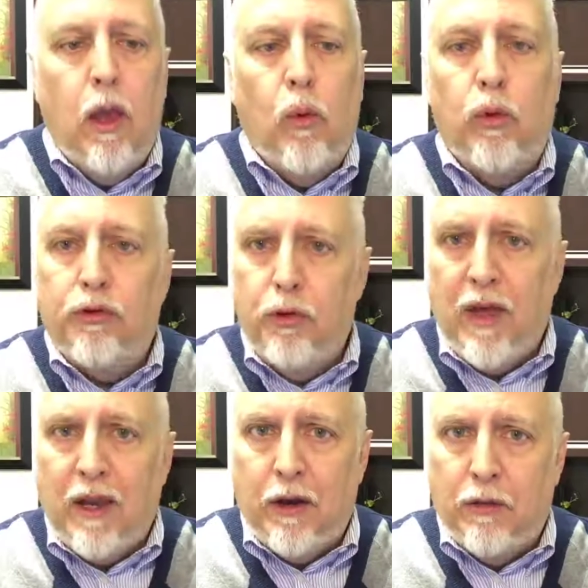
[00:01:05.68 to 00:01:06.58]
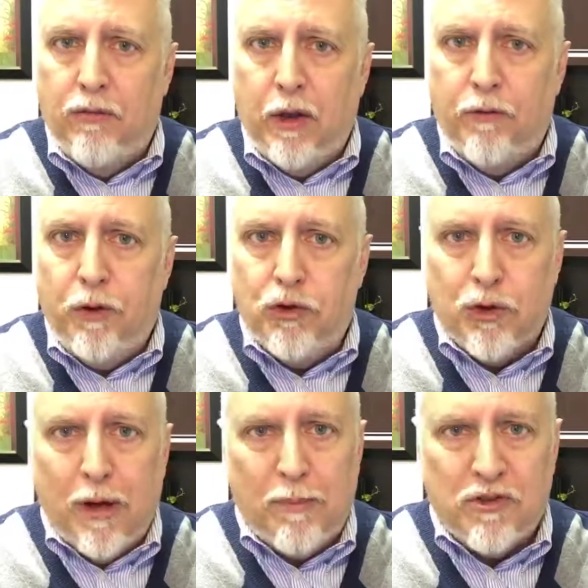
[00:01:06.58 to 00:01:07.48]
We'll do that in a
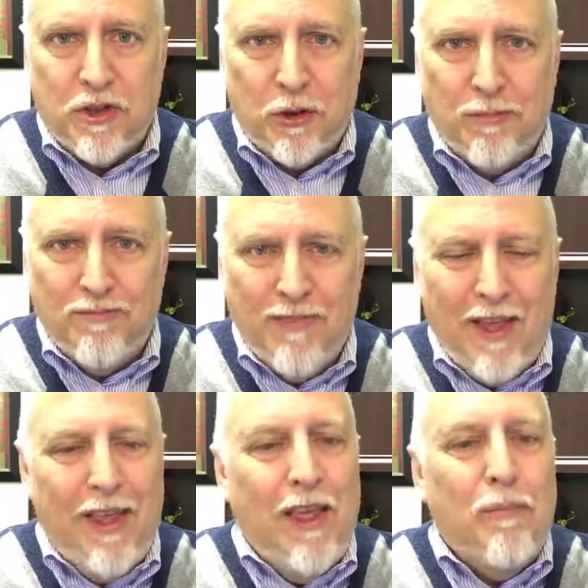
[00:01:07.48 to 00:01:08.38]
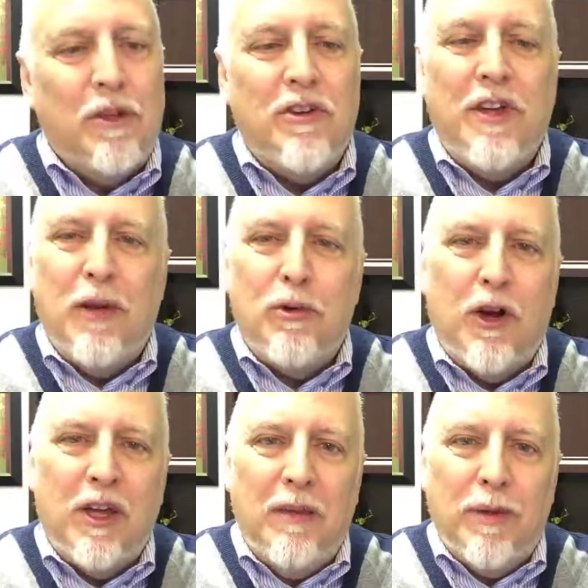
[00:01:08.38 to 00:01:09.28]
future episode. But today we're
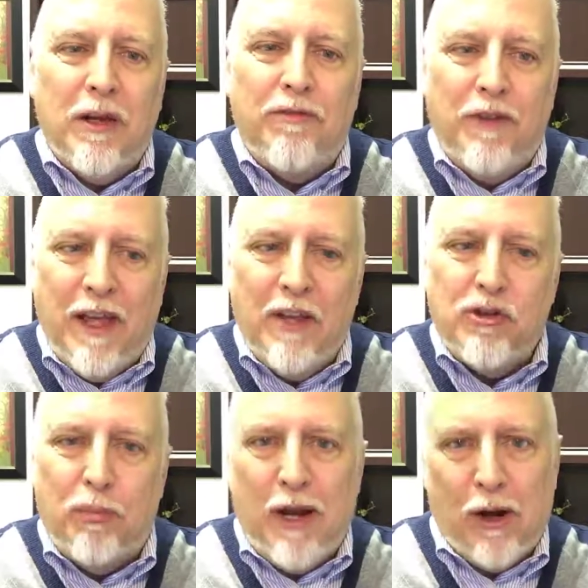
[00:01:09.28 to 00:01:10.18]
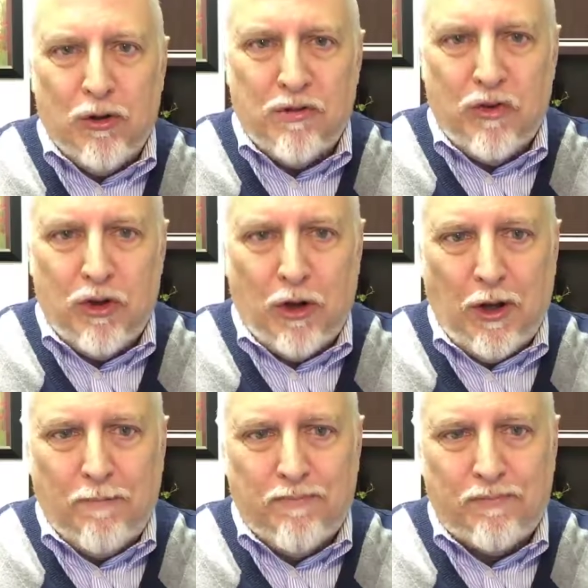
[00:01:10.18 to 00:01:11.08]
talking about financial powers of attorney.